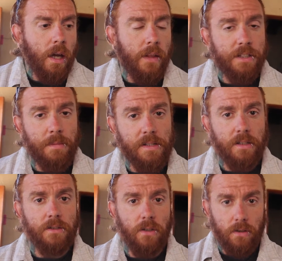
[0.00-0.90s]
That's
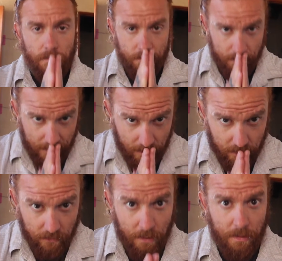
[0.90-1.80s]
amazing, so thank
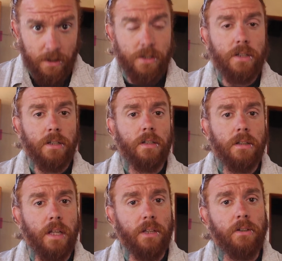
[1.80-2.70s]
you very much.
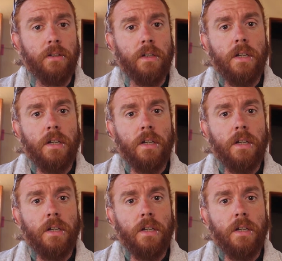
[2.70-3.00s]
Thank you.